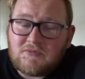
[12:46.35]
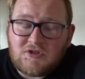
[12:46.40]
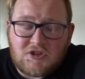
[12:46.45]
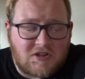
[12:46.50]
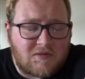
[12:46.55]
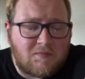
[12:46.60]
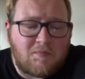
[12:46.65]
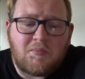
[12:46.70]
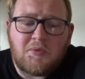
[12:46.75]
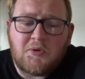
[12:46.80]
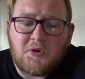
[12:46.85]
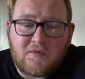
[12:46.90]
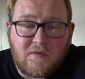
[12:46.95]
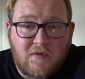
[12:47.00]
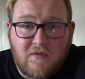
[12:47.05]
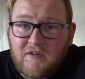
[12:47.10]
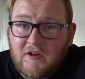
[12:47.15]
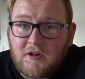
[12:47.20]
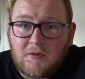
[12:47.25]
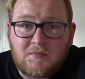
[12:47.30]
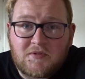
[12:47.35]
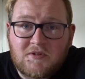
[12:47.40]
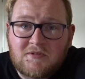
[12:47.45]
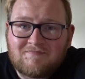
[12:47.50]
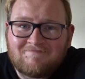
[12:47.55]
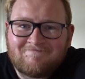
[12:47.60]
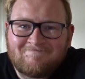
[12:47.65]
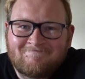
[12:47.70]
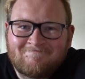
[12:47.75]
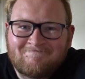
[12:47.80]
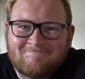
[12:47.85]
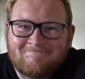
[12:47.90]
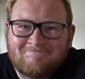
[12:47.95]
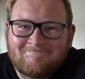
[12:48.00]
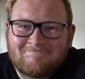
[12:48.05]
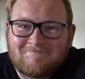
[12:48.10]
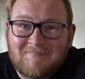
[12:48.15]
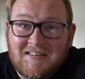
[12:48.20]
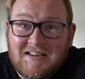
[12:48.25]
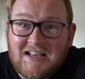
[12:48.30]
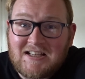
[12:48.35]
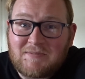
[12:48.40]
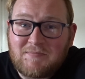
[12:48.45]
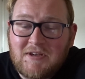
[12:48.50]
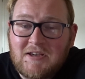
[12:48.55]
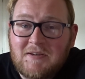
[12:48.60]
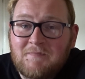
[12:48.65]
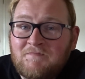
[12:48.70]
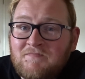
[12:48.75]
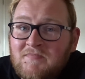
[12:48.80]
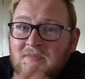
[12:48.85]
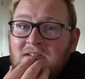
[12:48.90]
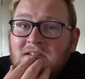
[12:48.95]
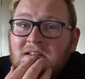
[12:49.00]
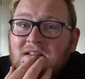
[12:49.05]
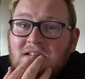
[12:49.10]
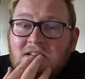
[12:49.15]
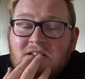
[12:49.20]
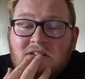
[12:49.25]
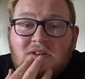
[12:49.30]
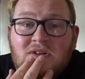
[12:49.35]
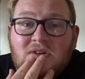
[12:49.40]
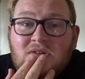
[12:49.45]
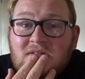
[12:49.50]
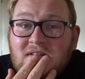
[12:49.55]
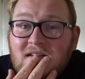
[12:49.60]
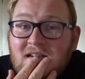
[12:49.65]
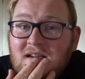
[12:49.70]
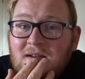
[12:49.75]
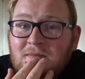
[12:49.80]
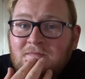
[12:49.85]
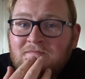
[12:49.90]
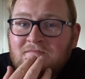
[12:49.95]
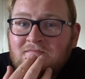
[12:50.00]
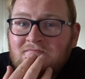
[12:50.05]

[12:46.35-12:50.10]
Just beautiful films. And that's me. So yeah.